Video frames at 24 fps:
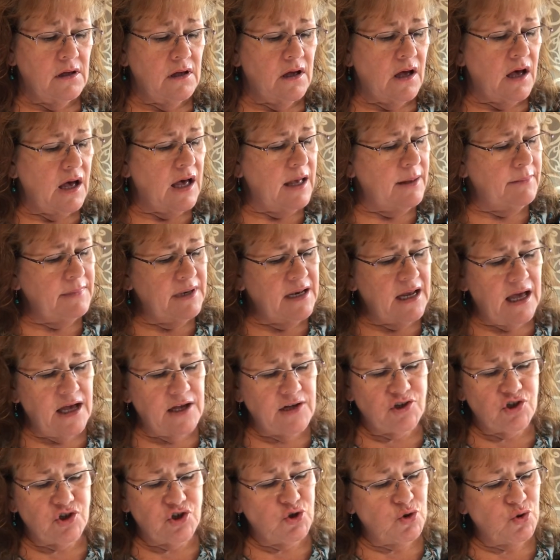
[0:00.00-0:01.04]
"I'm
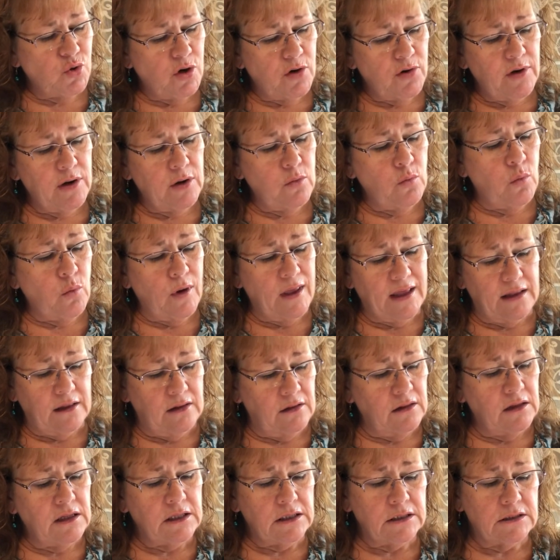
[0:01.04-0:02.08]
not sure it
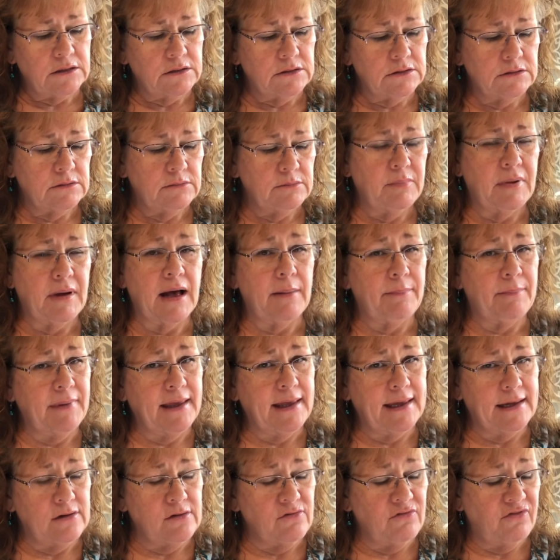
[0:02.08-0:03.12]
will," Poppy
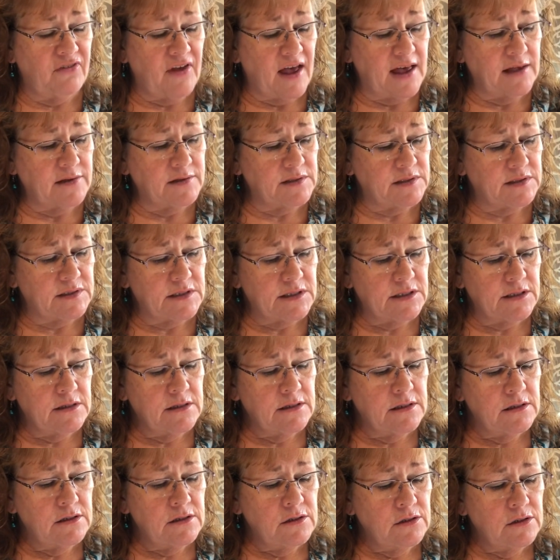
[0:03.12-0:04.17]
confessed.
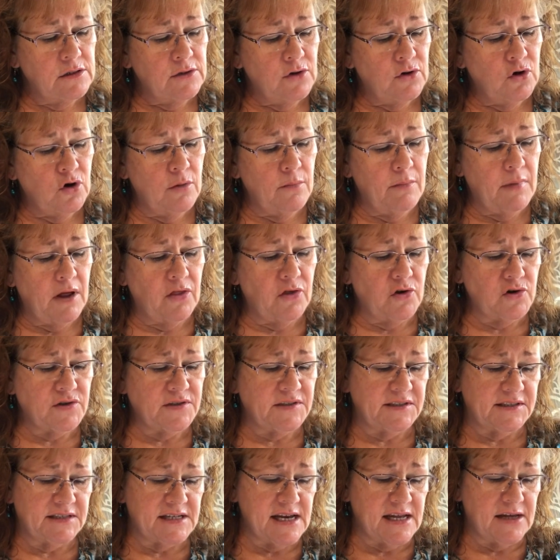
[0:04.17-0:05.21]
Her mother
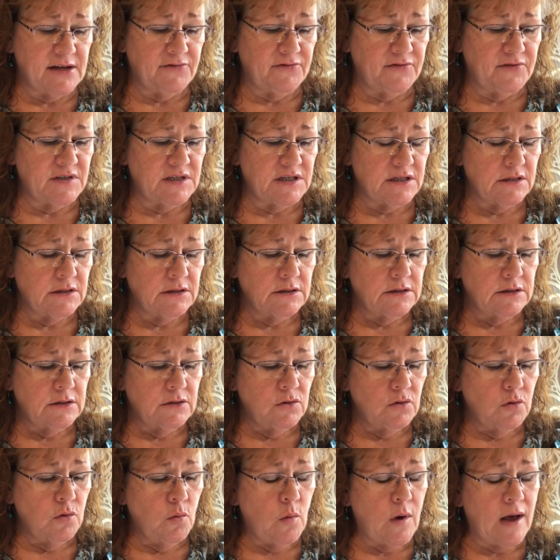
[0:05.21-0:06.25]
sniffed.
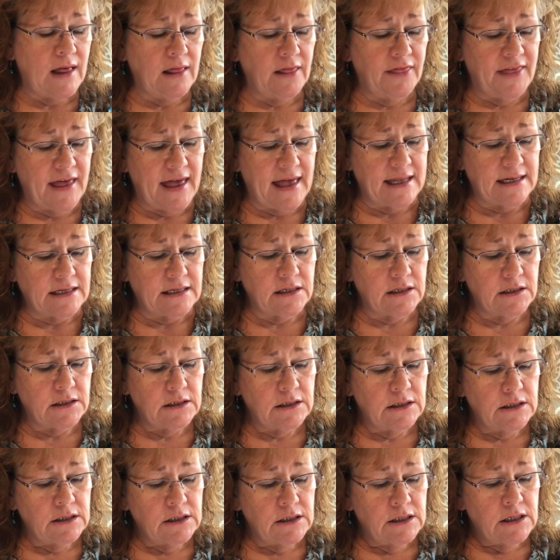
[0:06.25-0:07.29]
"Well then,
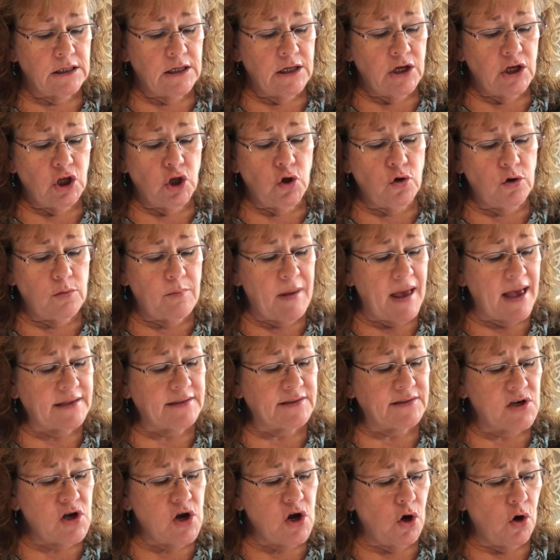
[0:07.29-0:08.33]
you'd
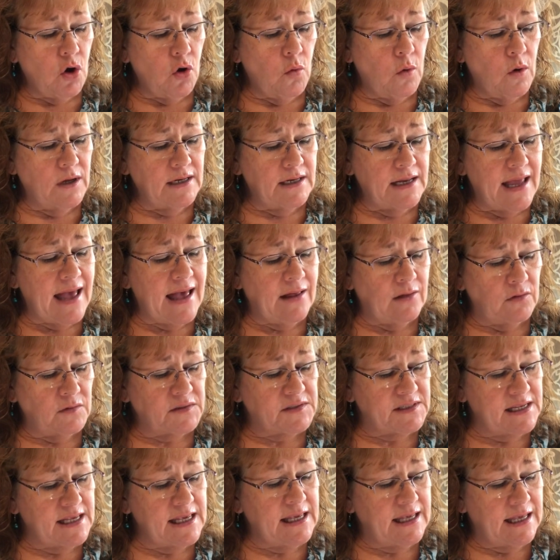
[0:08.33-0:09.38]
best know what
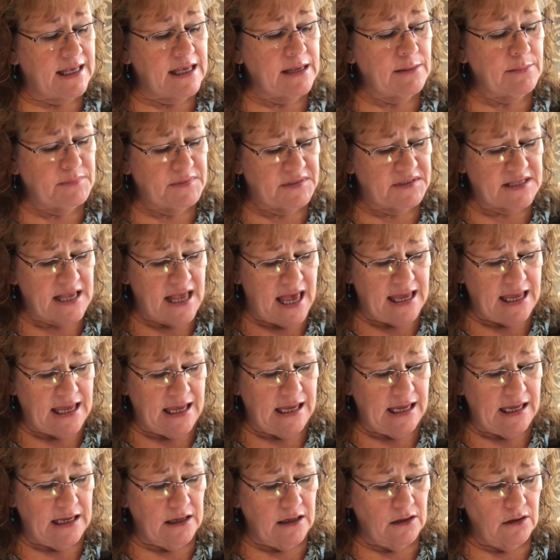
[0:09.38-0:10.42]
else he keeps
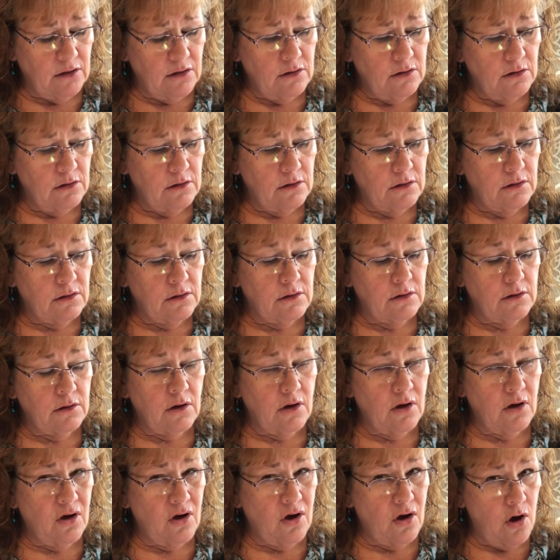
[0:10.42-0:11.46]
saying."
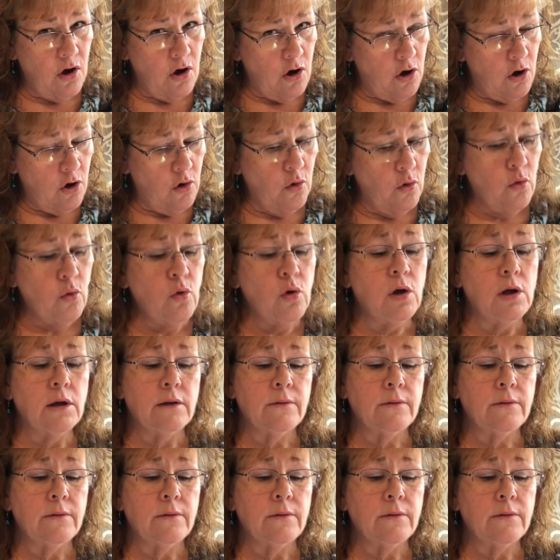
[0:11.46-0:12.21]
"Oh?"